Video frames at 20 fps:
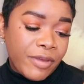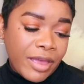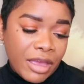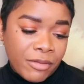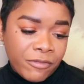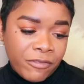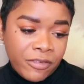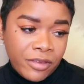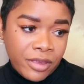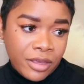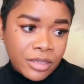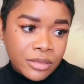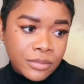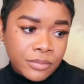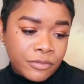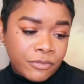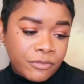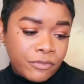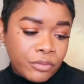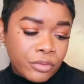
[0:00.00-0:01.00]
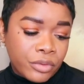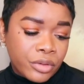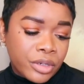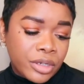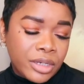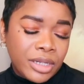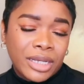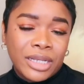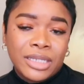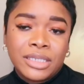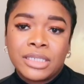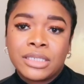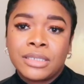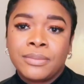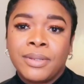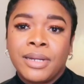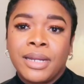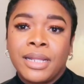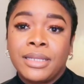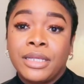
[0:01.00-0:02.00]
have figs before, like, is this
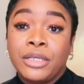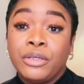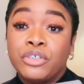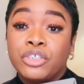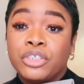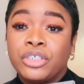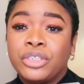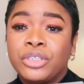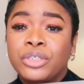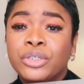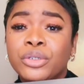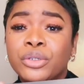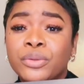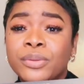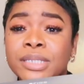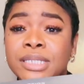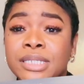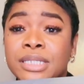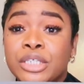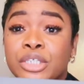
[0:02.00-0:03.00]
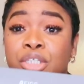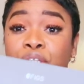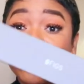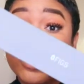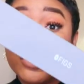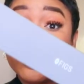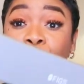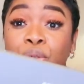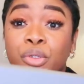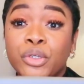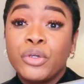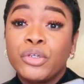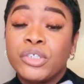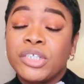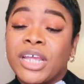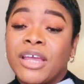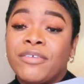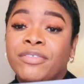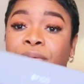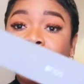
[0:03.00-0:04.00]
something that they usually do? Is this new? Do
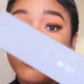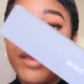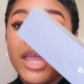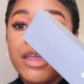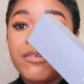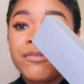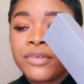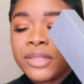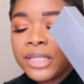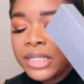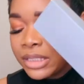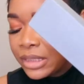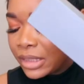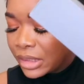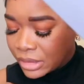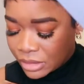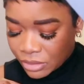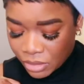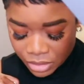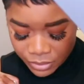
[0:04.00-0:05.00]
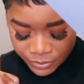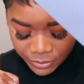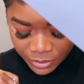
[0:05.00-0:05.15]
you have to pay for this? Let's talk